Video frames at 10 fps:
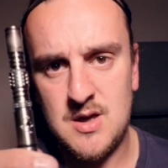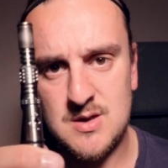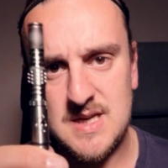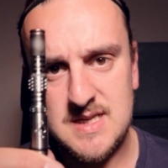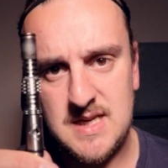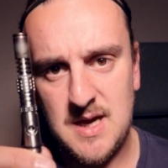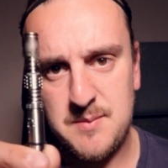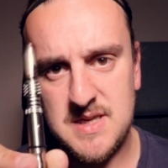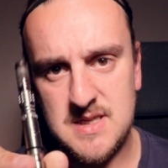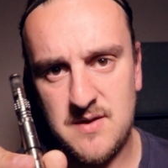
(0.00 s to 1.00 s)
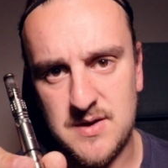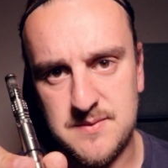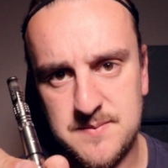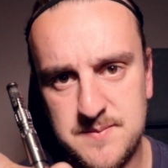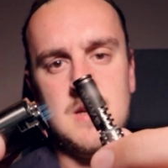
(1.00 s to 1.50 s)
So let's heat up this
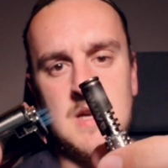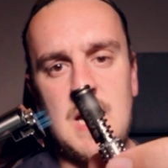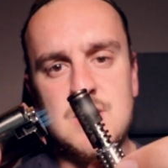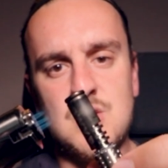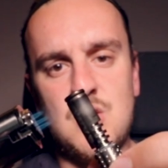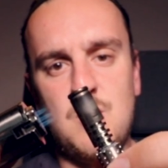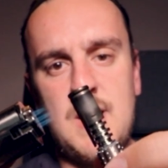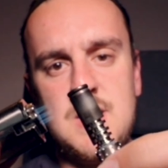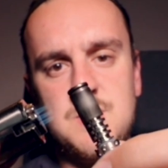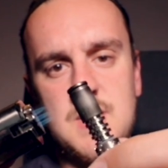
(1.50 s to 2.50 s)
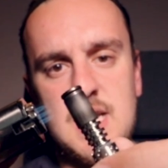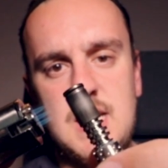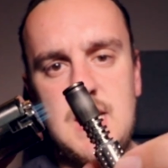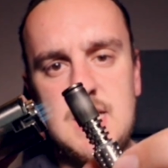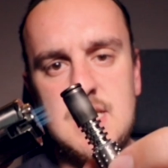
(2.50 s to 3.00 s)
oven. As always, we're going
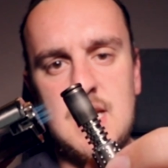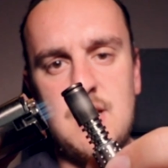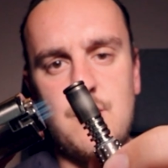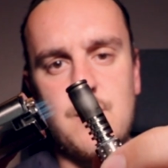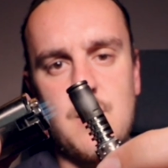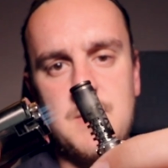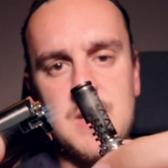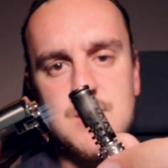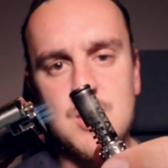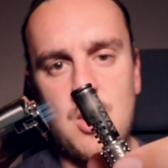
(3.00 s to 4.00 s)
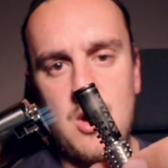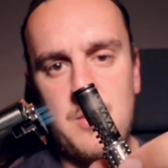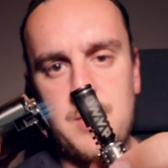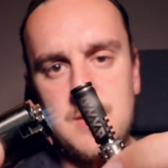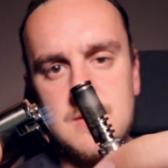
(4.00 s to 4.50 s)
to heat it from the
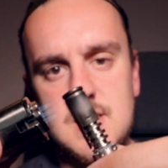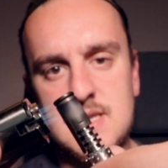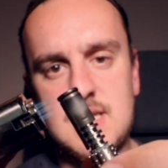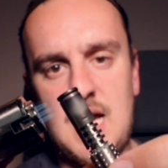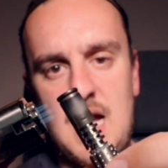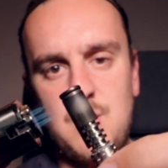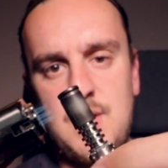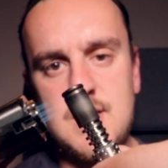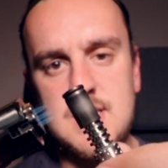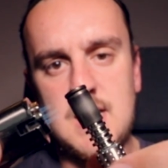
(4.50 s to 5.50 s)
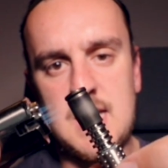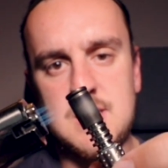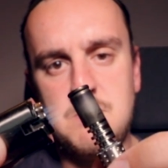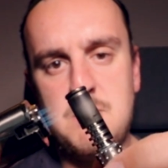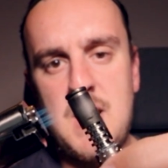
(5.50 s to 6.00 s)
top to start with to get
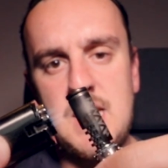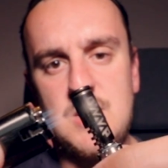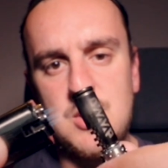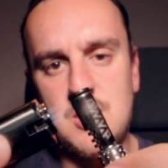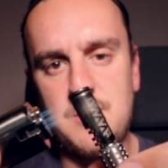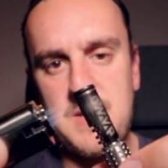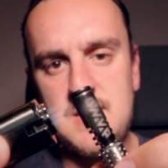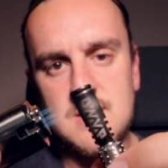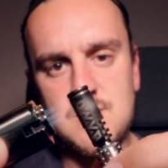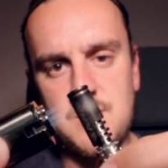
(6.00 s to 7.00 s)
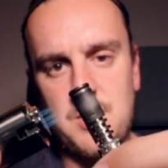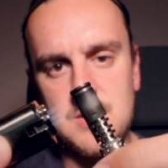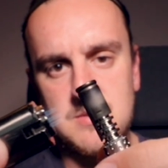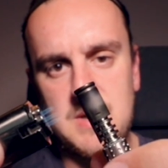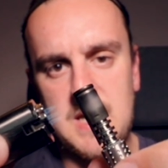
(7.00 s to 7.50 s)
as many terpenes as we
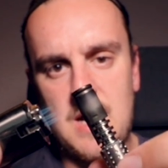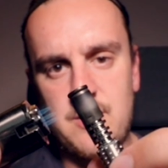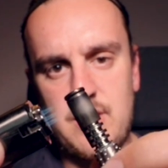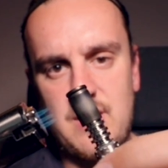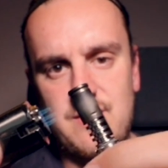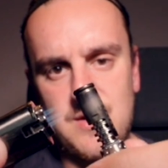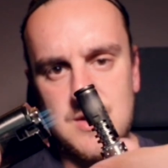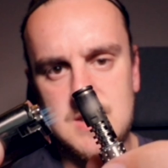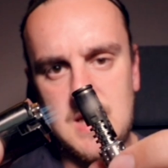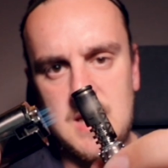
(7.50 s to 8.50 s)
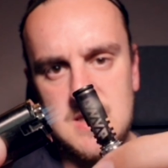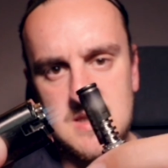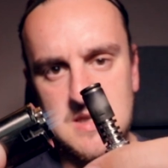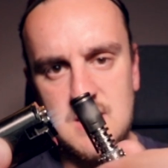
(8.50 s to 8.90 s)
possibly can on our first hit.